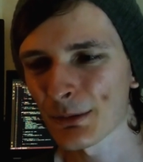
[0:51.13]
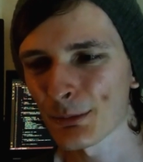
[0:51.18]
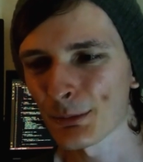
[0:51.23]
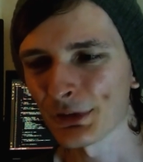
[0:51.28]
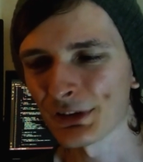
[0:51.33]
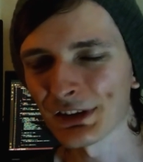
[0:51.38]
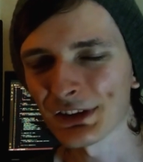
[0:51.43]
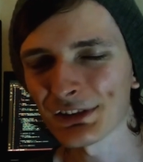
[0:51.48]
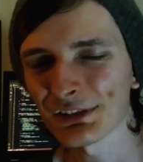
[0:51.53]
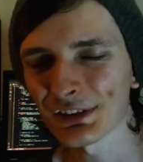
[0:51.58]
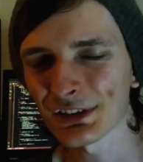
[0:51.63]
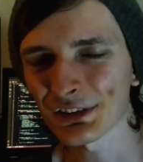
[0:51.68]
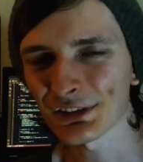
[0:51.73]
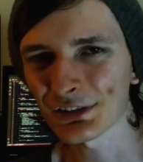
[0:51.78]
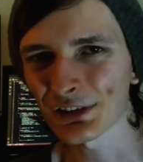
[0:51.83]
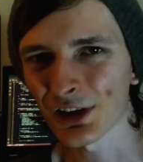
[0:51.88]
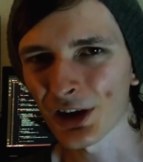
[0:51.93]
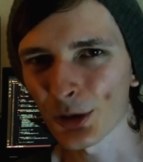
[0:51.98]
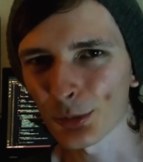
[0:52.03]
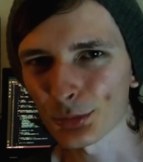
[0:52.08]
But these things
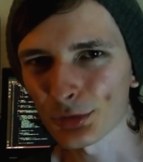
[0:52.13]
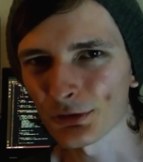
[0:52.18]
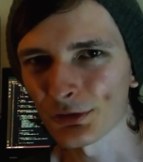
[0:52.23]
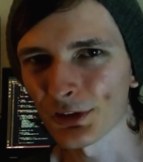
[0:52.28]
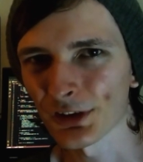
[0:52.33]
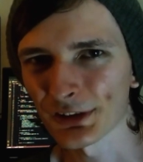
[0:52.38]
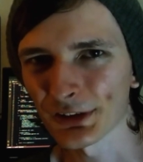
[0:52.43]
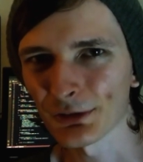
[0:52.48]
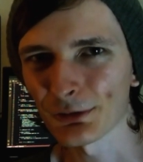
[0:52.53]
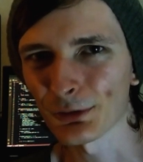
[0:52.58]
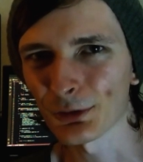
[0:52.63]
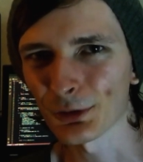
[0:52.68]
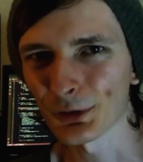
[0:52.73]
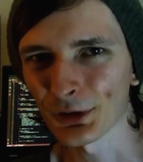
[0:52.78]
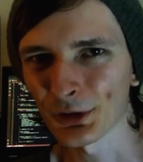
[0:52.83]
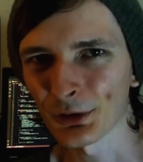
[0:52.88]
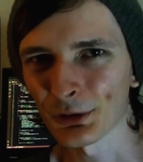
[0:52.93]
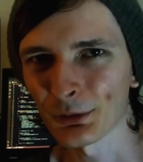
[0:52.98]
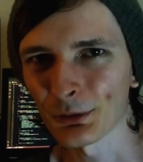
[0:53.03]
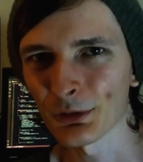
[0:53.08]
aren't provided for
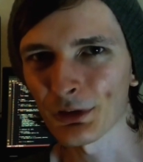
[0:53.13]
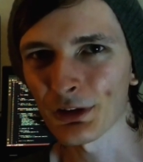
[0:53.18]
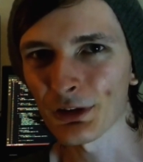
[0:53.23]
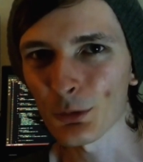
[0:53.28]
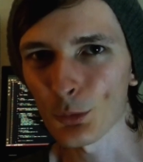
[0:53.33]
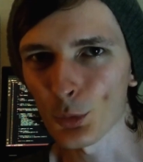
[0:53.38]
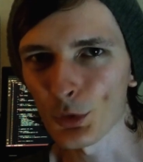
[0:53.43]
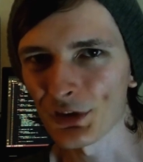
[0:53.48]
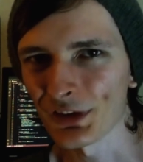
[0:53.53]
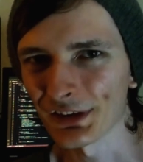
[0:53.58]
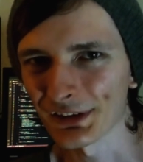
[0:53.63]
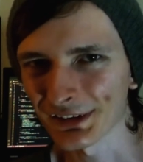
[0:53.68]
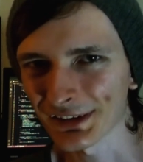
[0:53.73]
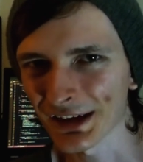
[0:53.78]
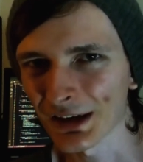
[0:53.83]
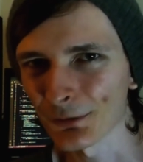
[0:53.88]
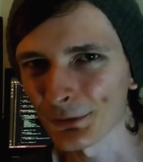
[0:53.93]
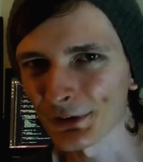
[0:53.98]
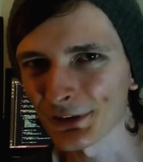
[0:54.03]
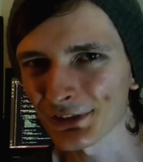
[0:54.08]
you within
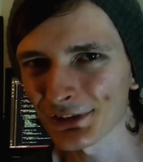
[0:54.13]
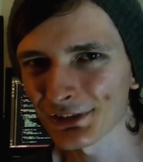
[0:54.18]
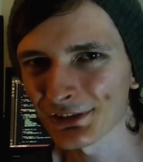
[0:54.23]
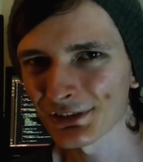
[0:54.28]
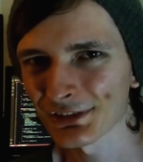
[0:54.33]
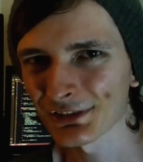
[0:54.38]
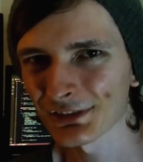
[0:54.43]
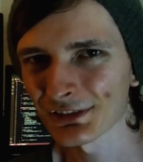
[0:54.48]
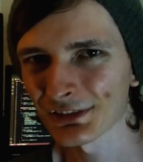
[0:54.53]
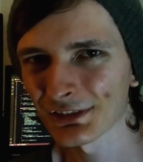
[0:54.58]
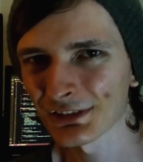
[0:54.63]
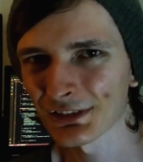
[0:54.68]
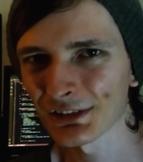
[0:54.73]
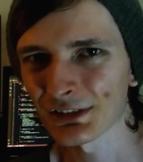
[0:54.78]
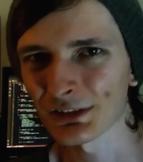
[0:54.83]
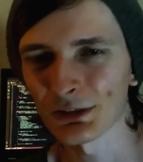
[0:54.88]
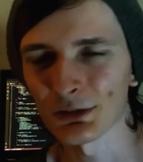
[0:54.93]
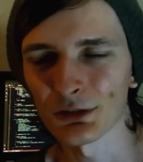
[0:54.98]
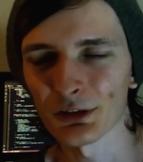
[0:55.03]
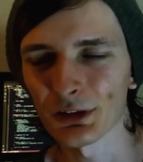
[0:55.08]
Canvas.
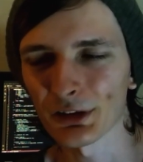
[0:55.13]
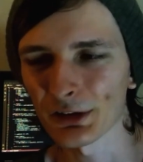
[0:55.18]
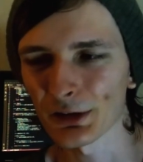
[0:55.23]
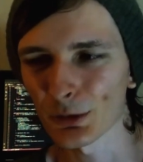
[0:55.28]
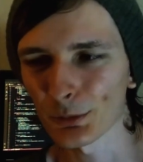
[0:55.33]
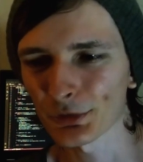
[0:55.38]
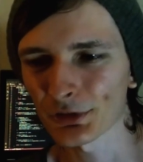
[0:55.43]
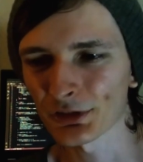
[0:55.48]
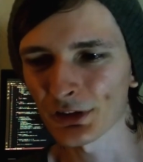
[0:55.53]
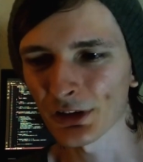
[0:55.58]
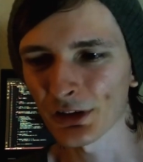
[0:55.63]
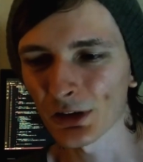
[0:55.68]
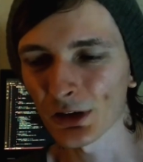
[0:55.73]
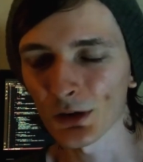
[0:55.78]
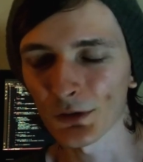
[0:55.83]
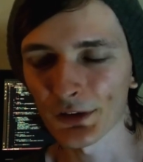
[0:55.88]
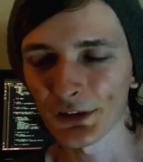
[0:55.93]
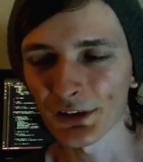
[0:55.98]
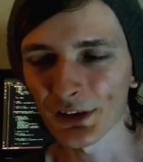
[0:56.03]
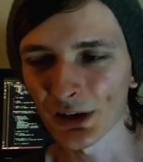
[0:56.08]
Your only option a lot
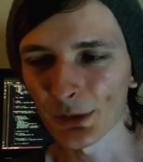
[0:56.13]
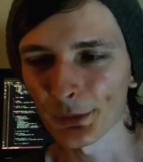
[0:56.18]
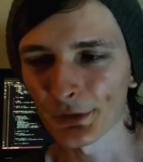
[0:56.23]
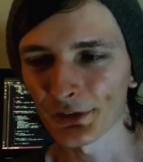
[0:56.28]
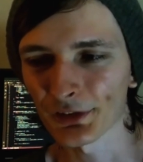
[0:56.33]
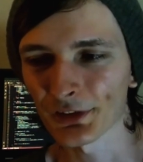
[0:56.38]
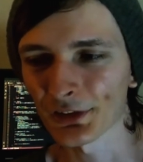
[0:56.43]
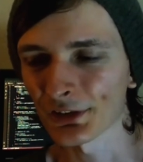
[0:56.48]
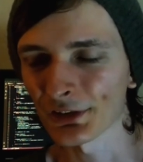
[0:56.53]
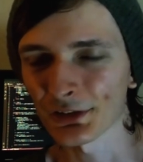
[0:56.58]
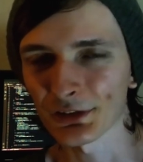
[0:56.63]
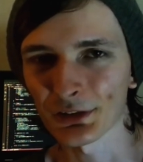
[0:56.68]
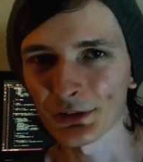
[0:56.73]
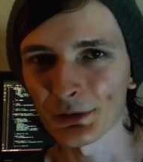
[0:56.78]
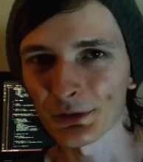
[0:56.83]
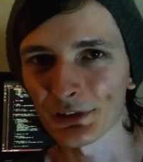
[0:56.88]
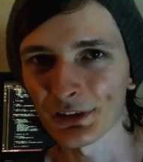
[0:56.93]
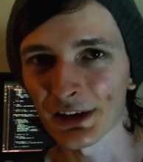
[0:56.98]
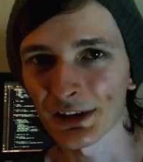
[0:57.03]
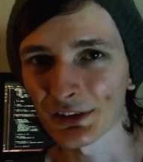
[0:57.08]
of the time is to just
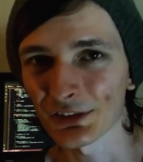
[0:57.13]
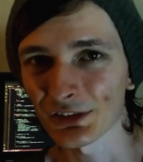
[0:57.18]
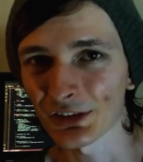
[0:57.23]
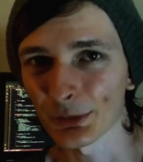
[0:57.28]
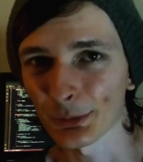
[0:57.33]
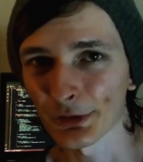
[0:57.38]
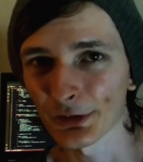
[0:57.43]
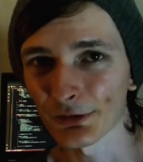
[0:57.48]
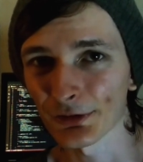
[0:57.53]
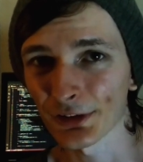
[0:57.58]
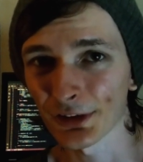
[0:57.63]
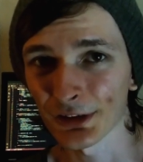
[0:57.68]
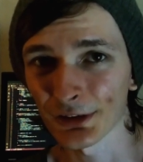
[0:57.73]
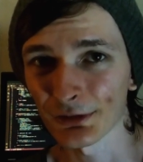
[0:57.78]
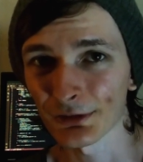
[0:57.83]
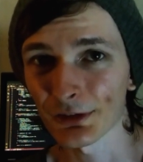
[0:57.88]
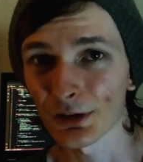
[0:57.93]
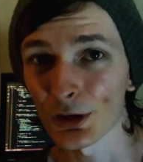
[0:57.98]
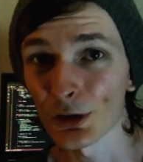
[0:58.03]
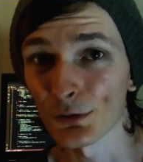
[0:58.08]
use a HTML5
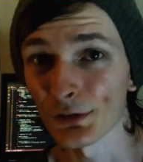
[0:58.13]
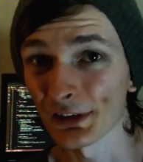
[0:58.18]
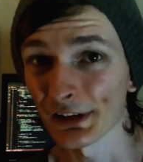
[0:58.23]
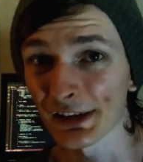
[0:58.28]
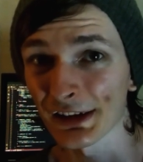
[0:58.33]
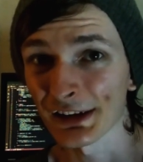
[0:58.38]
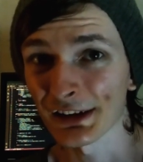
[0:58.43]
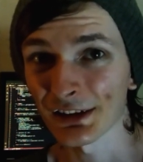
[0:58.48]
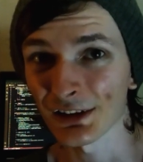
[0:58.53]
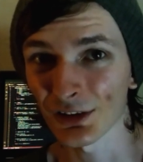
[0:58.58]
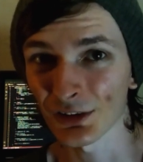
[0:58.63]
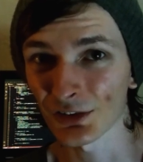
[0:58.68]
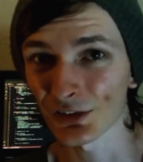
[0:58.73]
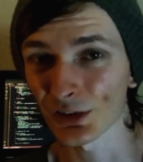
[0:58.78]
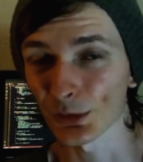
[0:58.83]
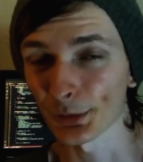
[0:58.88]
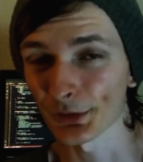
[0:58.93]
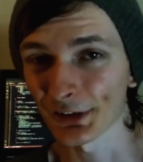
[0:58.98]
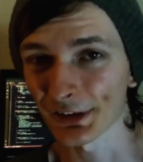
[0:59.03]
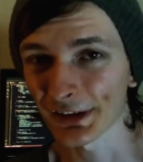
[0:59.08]
overlay on
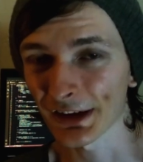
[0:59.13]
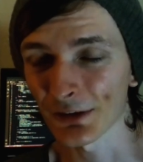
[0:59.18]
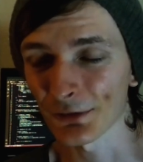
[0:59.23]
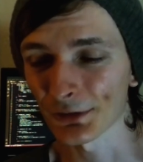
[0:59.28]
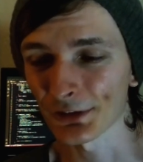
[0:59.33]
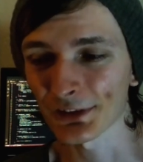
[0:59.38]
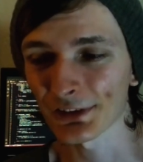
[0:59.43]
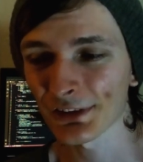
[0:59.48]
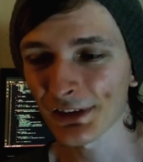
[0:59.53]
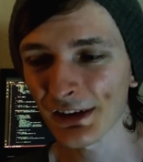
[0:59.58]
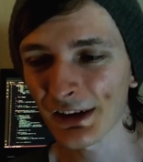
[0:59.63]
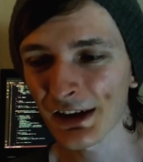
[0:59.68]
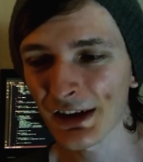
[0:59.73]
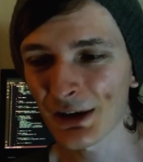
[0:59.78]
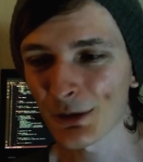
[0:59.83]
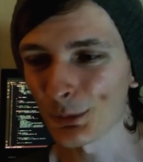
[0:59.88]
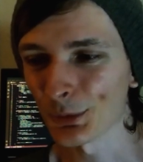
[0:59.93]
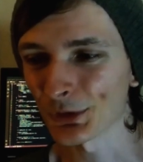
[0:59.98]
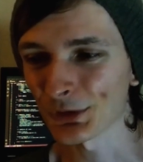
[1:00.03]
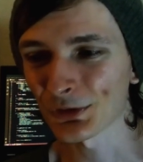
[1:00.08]
top of the canvas,
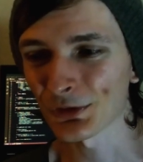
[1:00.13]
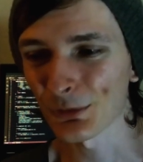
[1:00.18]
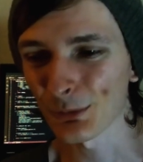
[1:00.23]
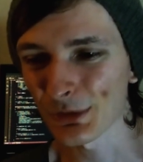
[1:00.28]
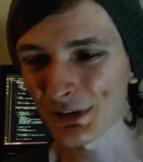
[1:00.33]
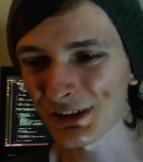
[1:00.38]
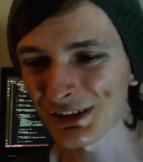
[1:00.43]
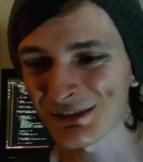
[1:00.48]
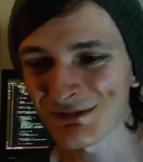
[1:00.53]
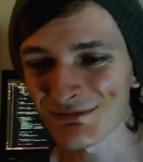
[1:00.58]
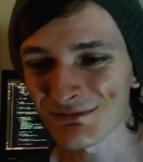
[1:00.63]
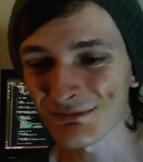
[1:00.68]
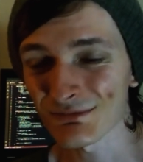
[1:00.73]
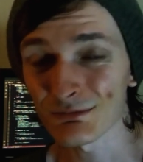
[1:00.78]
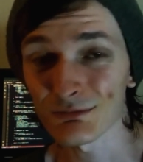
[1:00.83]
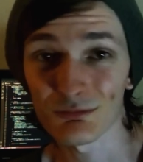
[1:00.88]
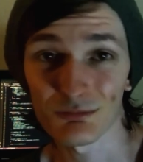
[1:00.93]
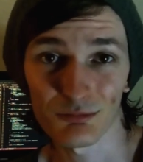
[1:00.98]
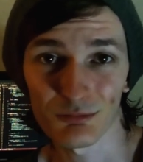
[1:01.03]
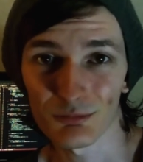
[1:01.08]
which for me,
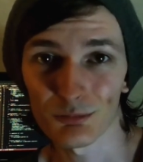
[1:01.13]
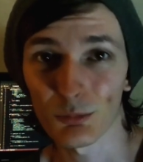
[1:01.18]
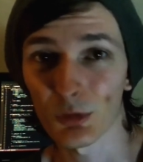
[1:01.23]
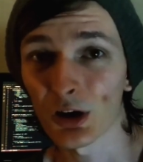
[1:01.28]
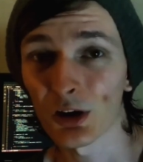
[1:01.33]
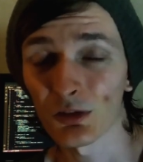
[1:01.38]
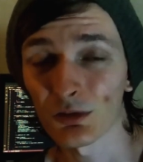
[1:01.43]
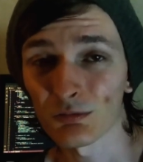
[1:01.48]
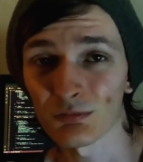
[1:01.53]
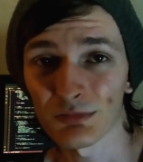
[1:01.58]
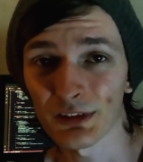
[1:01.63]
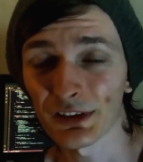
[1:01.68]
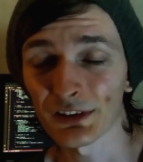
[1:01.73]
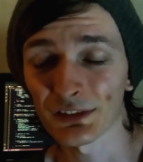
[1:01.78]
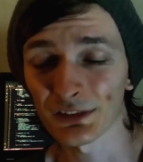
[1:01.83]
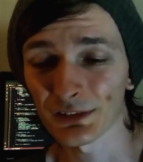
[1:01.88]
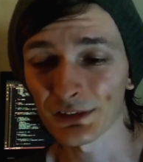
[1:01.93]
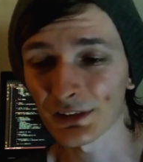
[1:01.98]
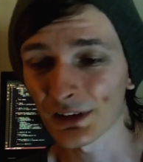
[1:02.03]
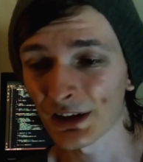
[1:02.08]
while
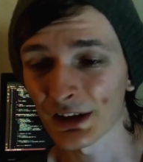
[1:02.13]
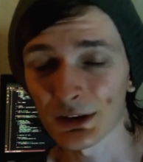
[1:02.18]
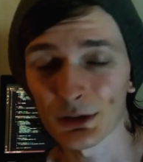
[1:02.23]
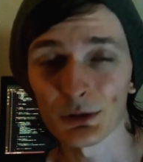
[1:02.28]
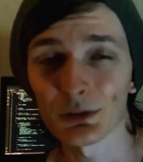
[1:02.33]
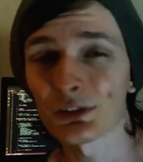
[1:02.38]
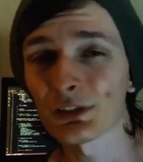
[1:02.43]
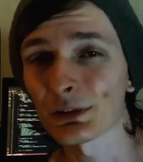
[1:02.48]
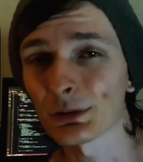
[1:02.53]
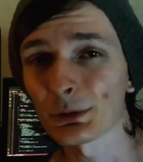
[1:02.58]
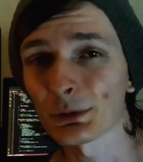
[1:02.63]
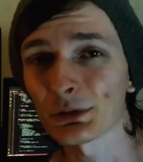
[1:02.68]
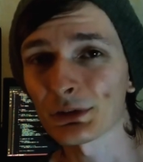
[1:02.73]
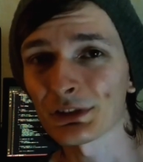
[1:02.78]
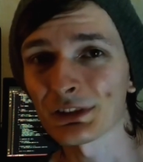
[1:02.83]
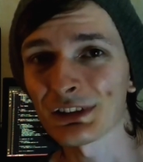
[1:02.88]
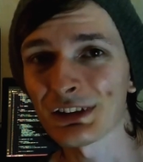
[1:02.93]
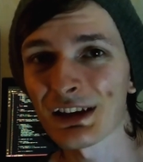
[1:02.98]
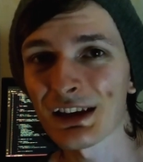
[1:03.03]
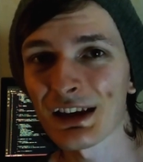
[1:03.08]
is a good
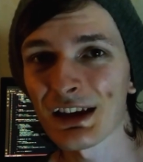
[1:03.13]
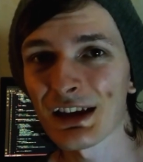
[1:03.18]
solution,